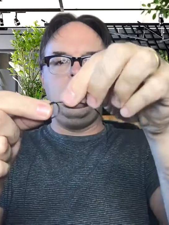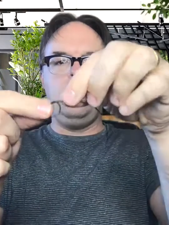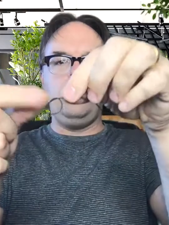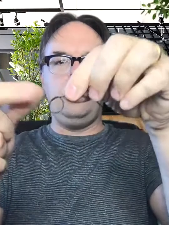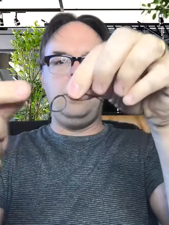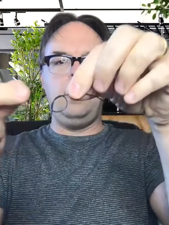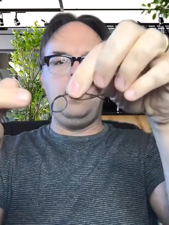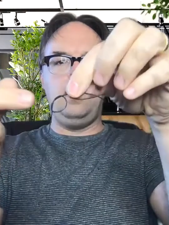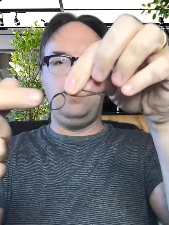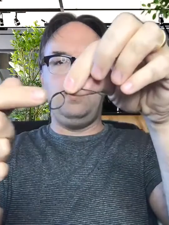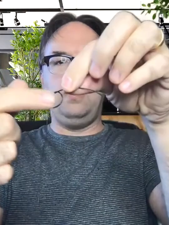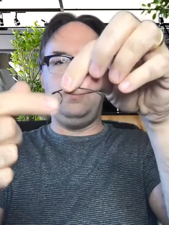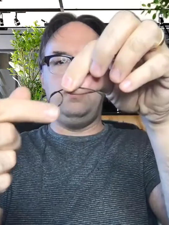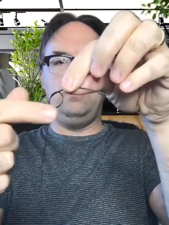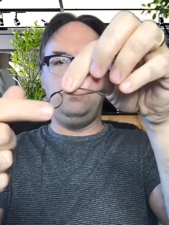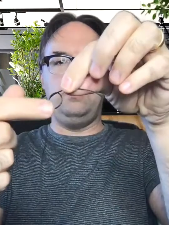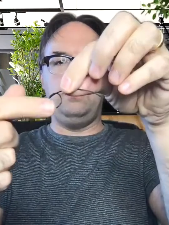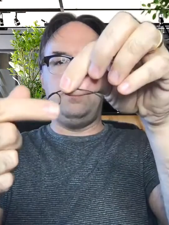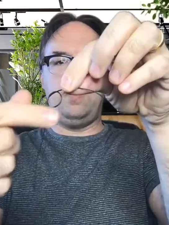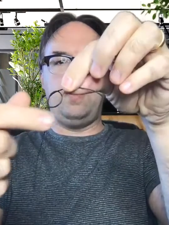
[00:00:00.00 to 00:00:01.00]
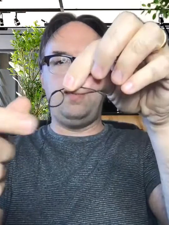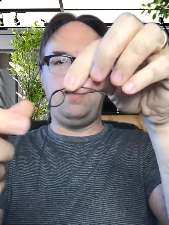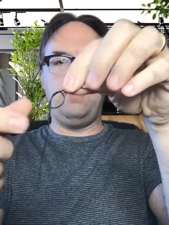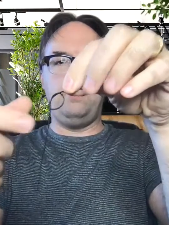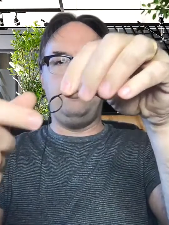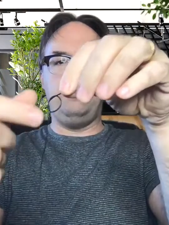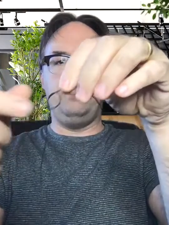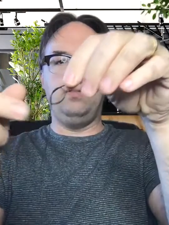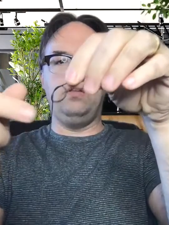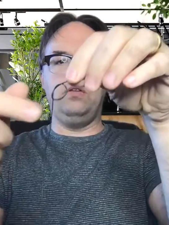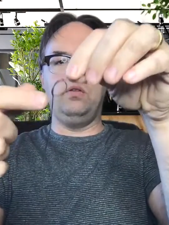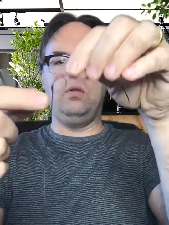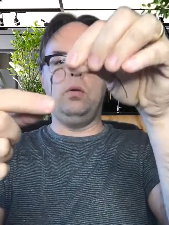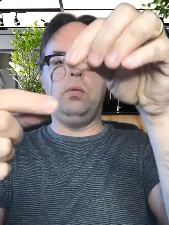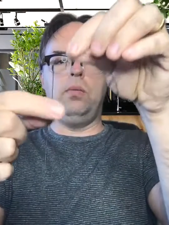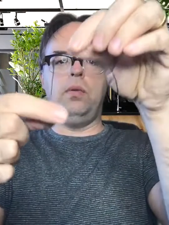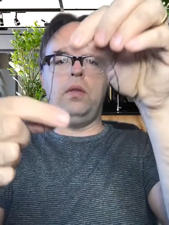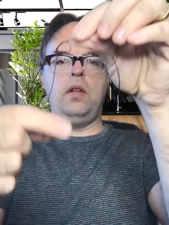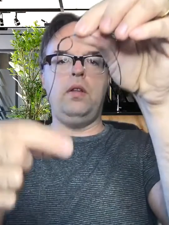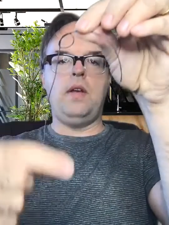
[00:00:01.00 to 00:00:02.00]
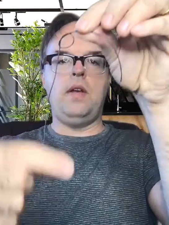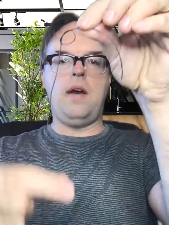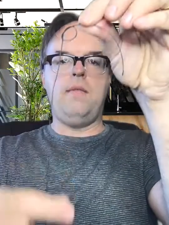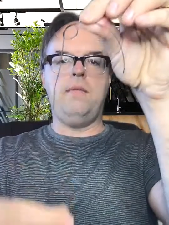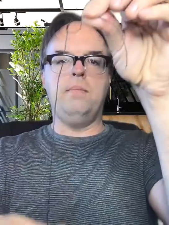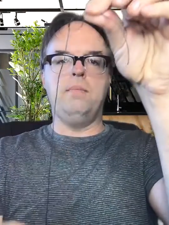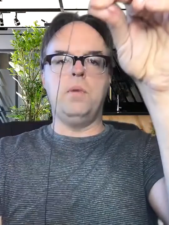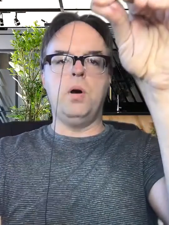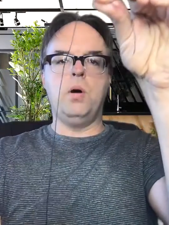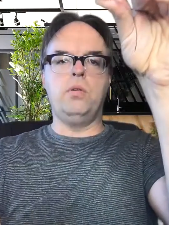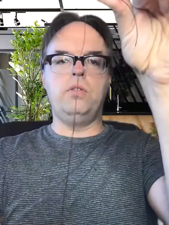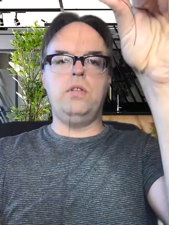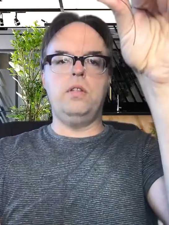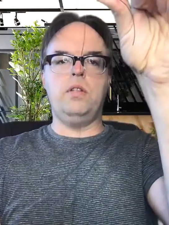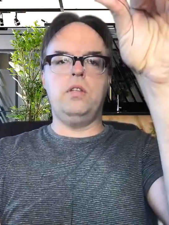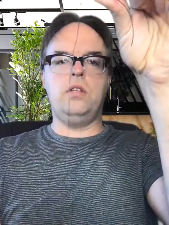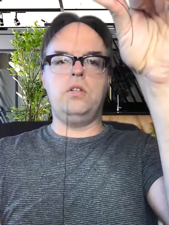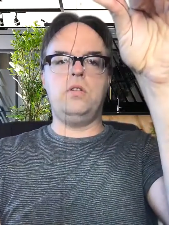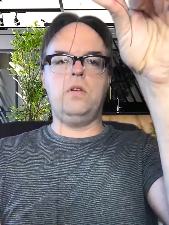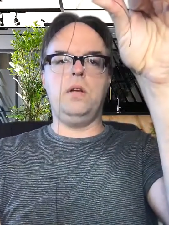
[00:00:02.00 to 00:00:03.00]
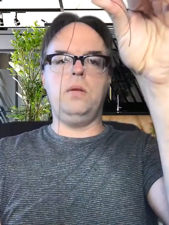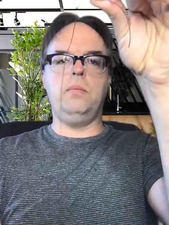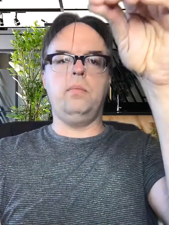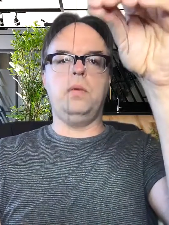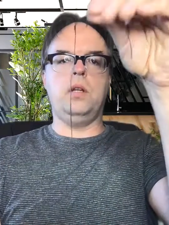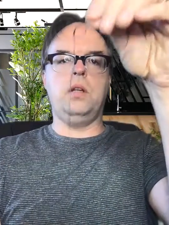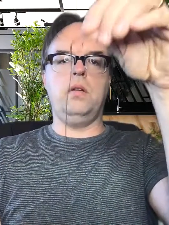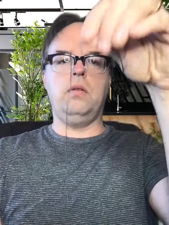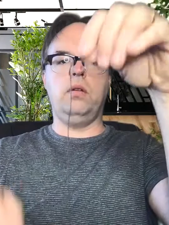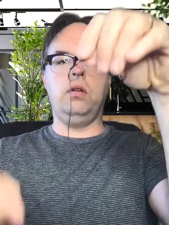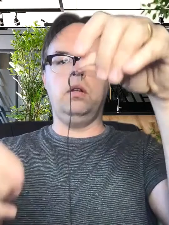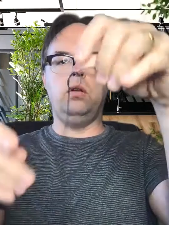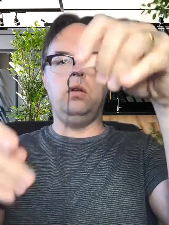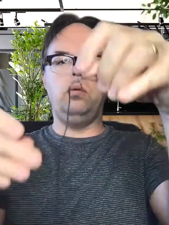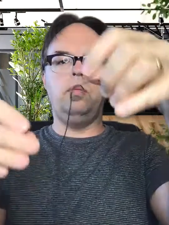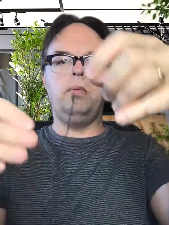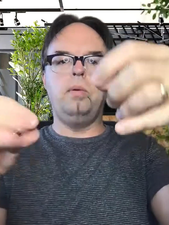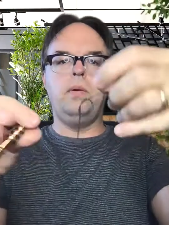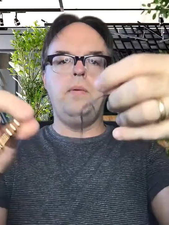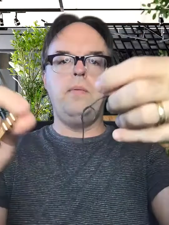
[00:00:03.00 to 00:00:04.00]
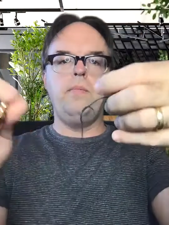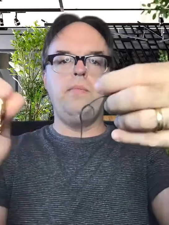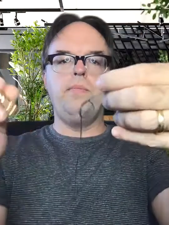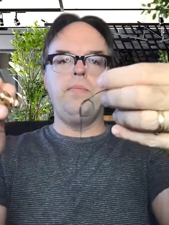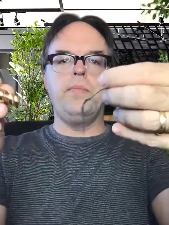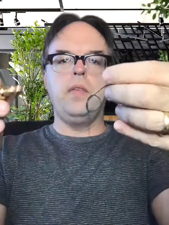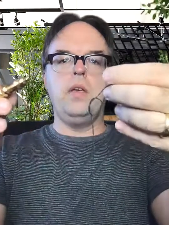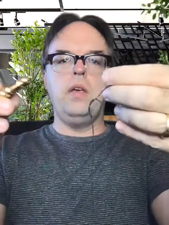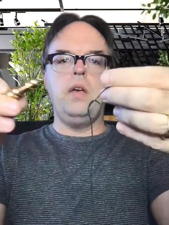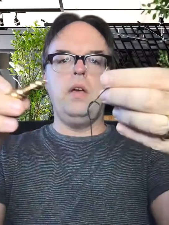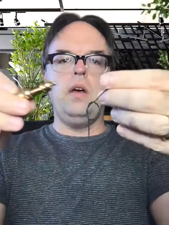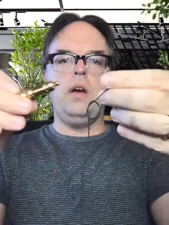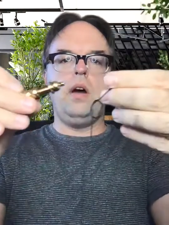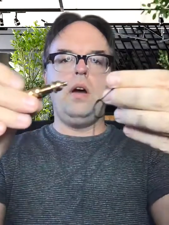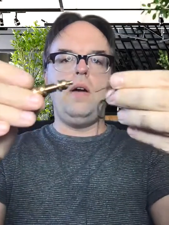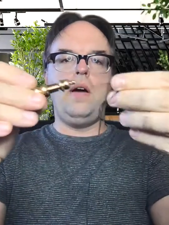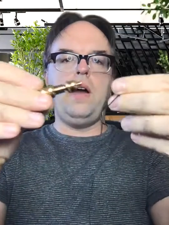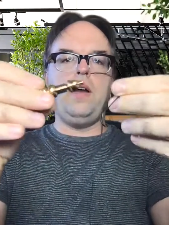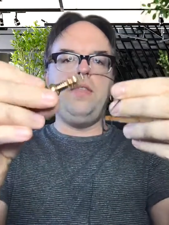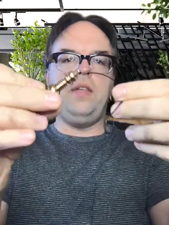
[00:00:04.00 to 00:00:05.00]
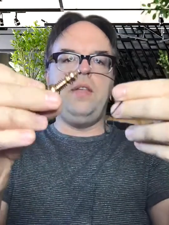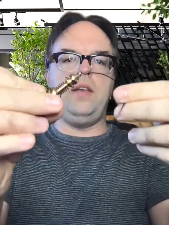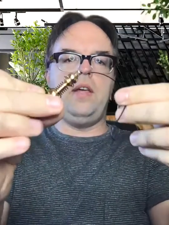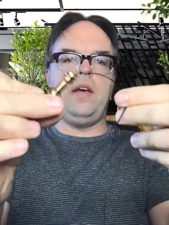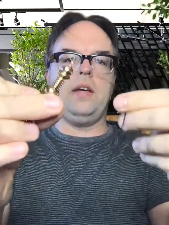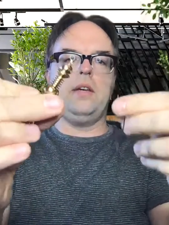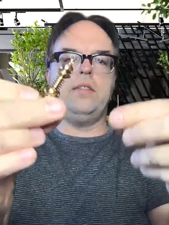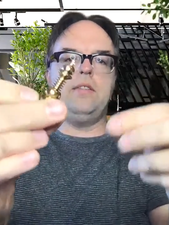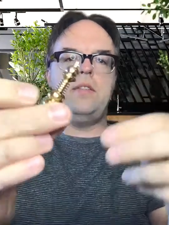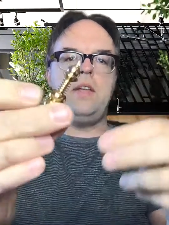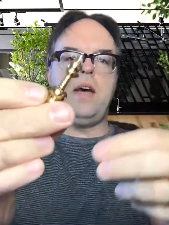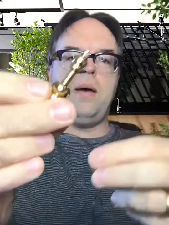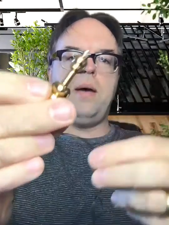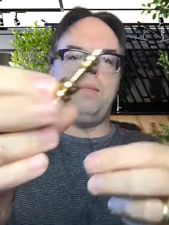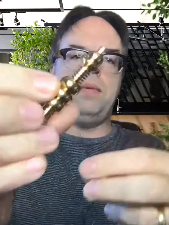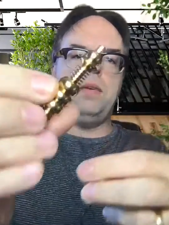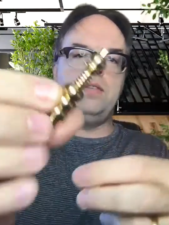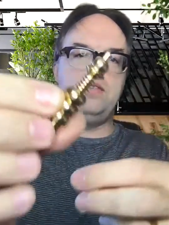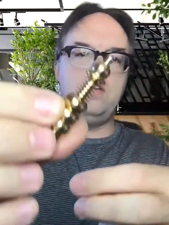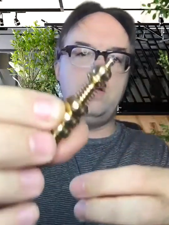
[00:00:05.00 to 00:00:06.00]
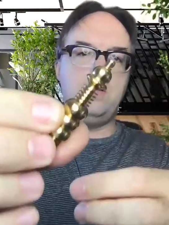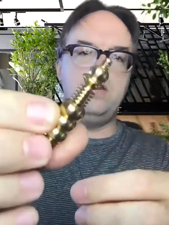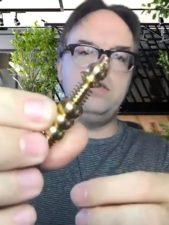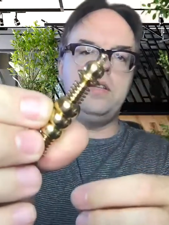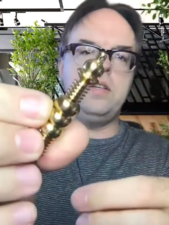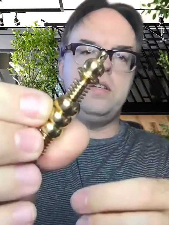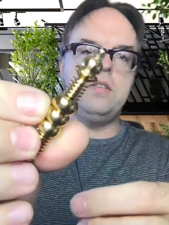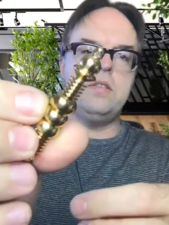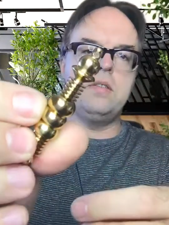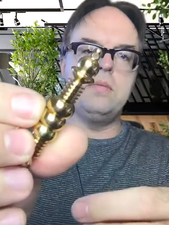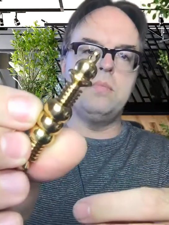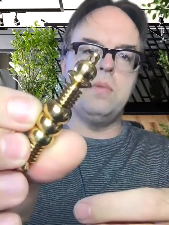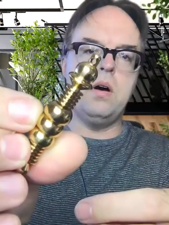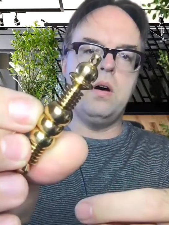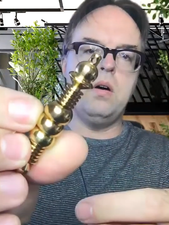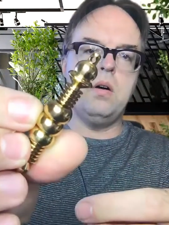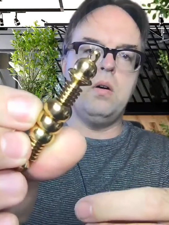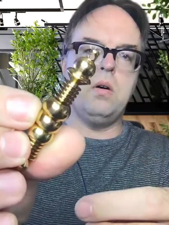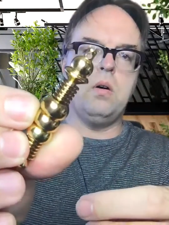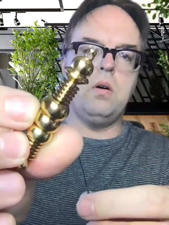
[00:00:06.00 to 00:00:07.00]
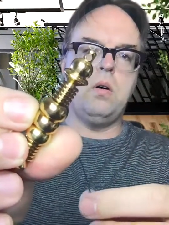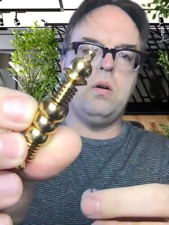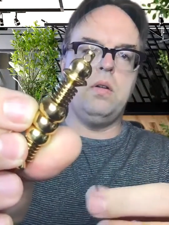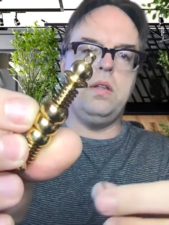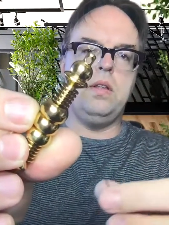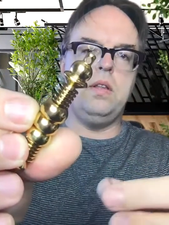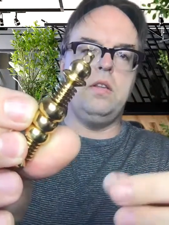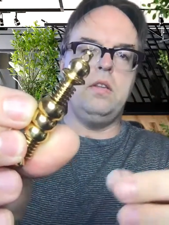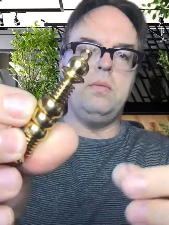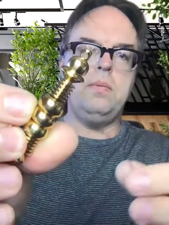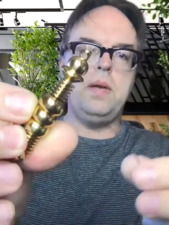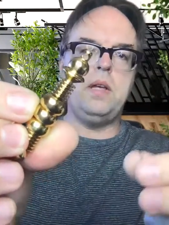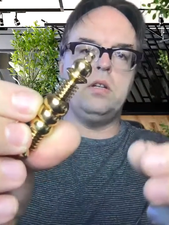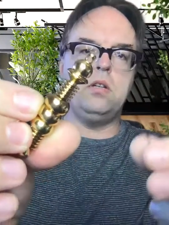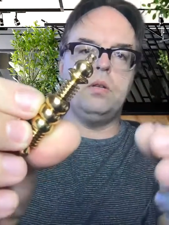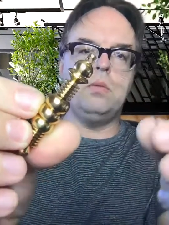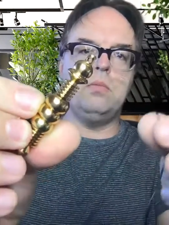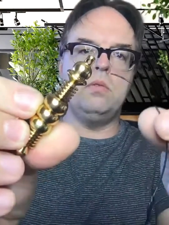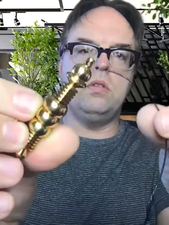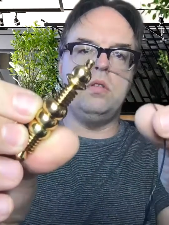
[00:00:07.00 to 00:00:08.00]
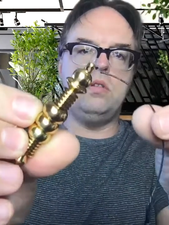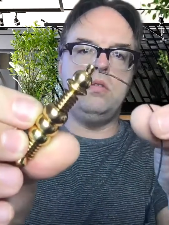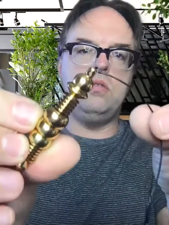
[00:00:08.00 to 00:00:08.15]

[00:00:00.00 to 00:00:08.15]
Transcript: and you have the loop, and then you have most of the string below the loop. All right, the next step is there is a small hole in this pendulum. So you